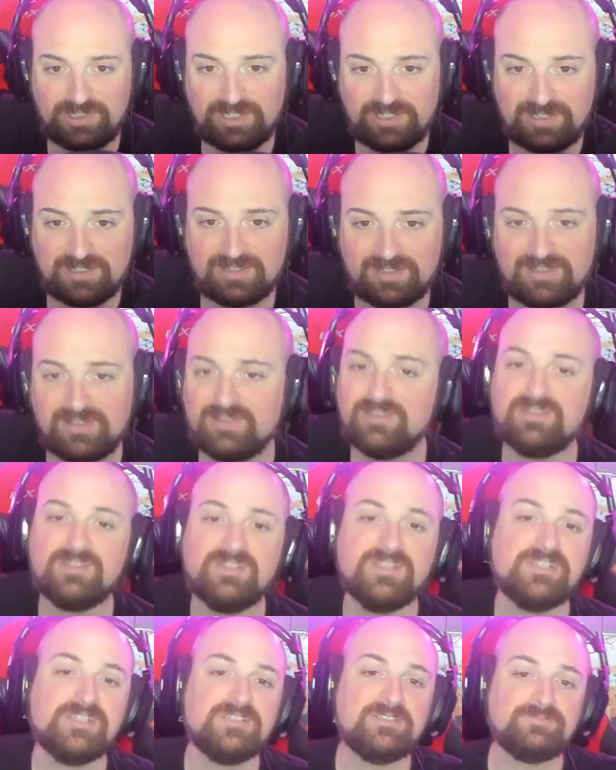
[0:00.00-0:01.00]
Like,
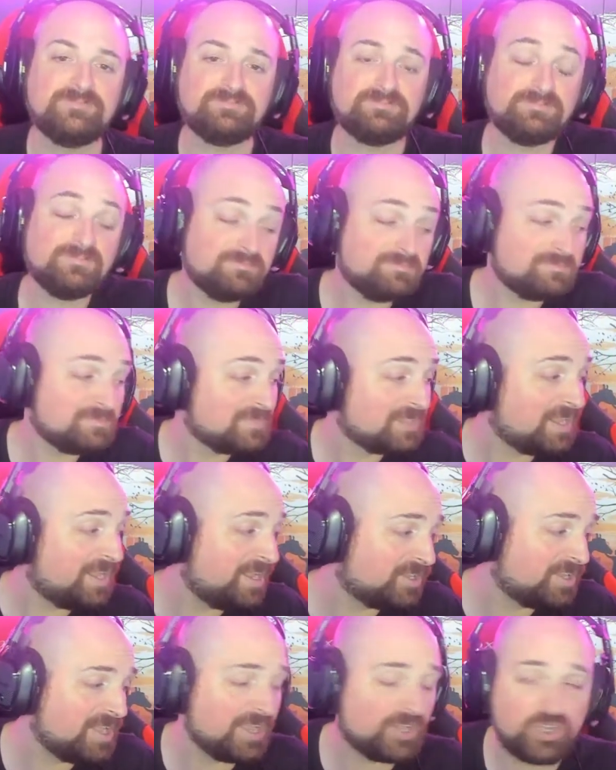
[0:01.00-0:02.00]

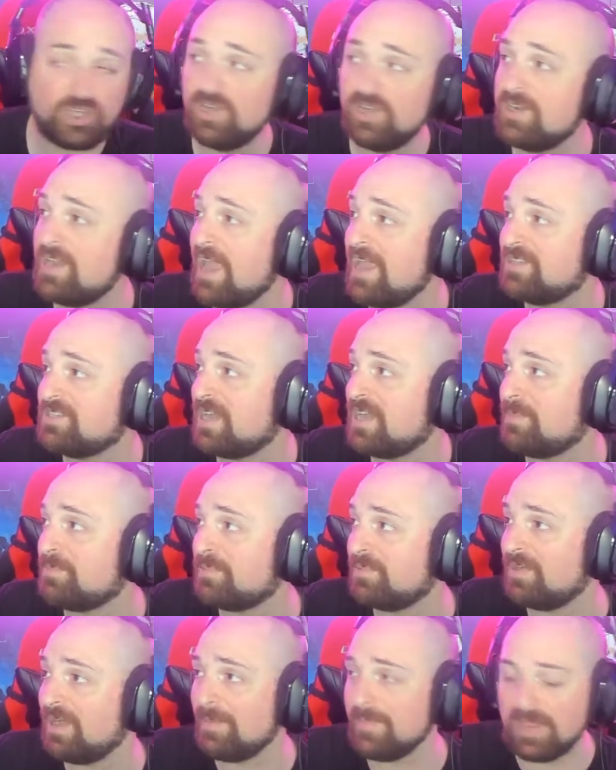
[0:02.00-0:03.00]
it could end
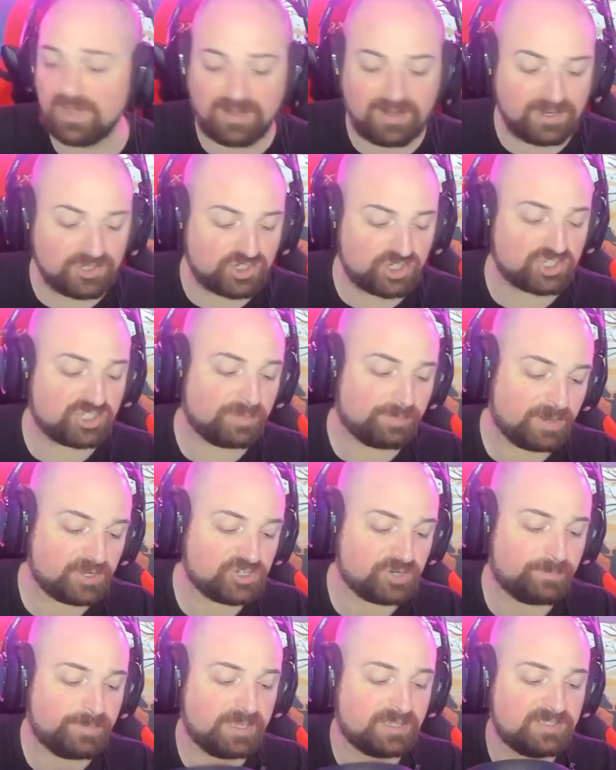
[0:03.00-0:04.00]
up, I mean, it is just a
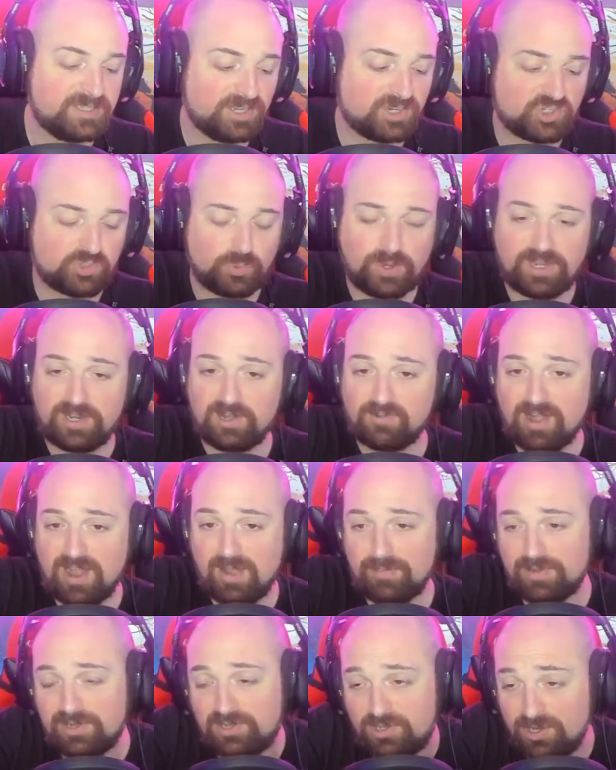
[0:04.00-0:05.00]
bunch of big dicks swinging
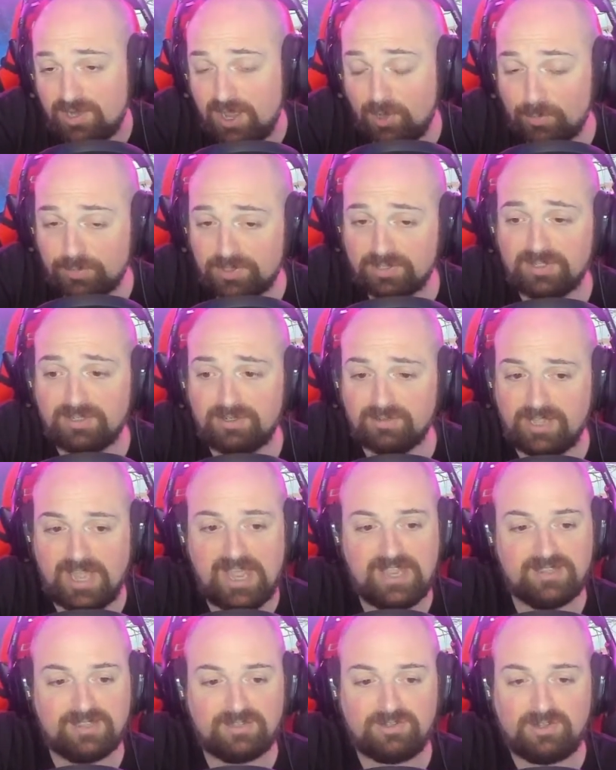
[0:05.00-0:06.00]
around, but it could help the little
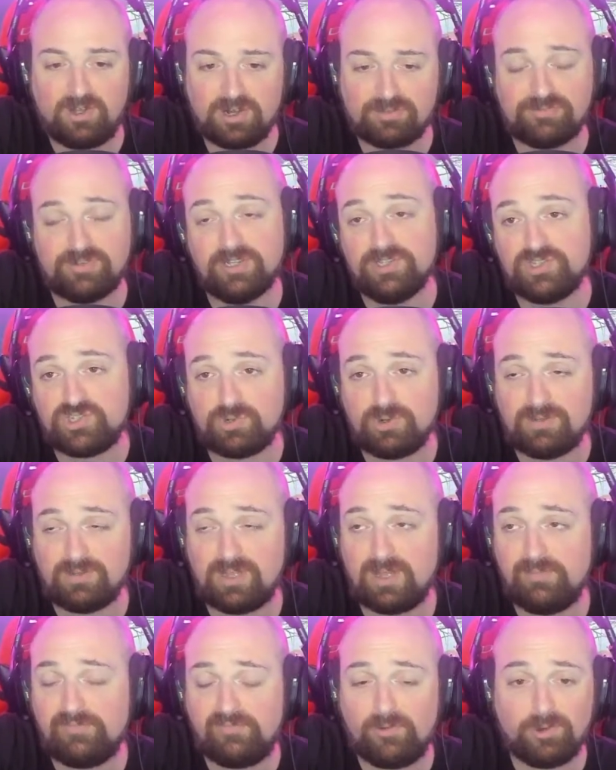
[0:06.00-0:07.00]
guy in the long run, so
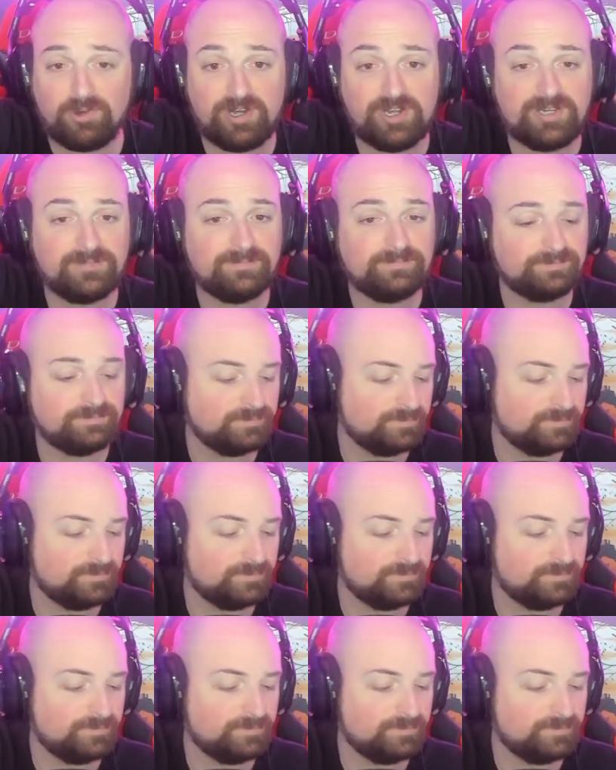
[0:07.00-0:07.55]
I'm for it.